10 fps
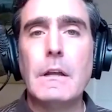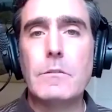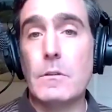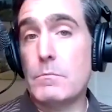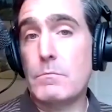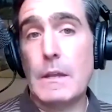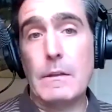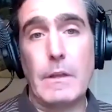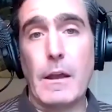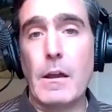So
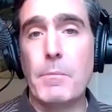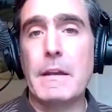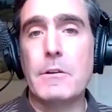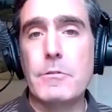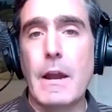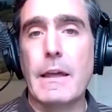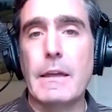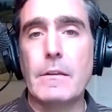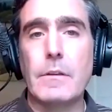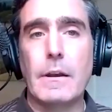things like automated
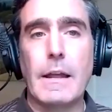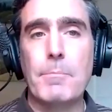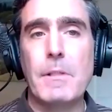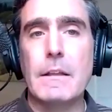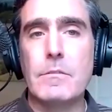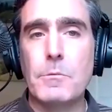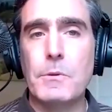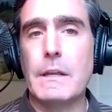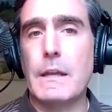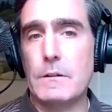tracking, setting up lines of
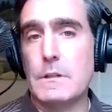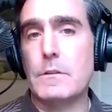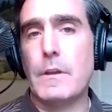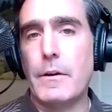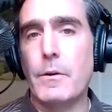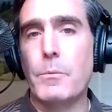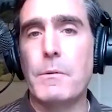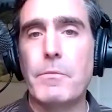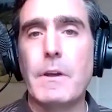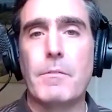communication, et cetera,
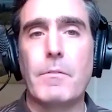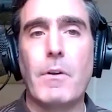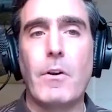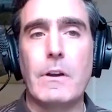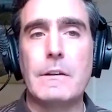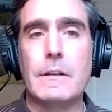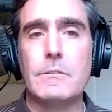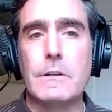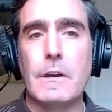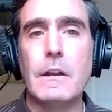we've kind of already
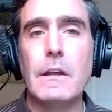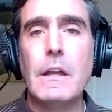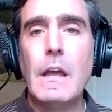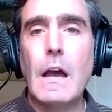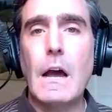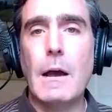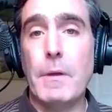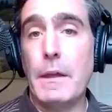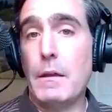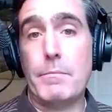touched on.
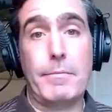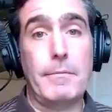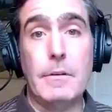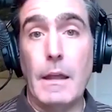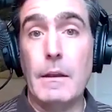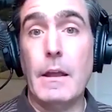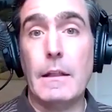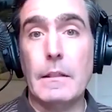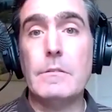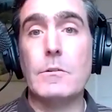And
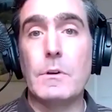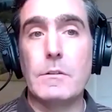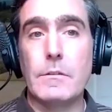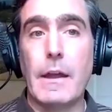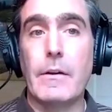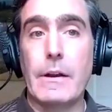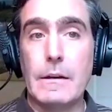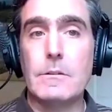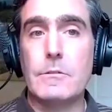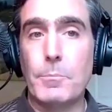not least of which is hiring
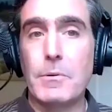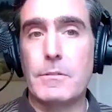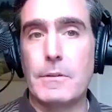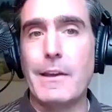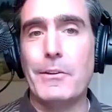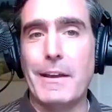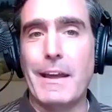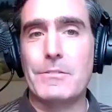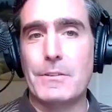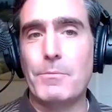additional personnel to
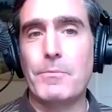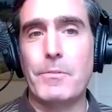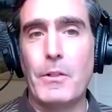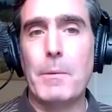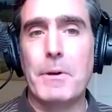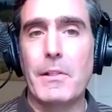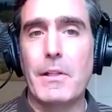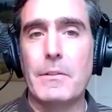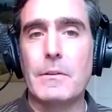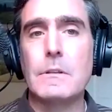actually follow up on a
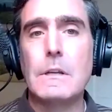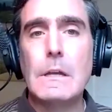lot of this.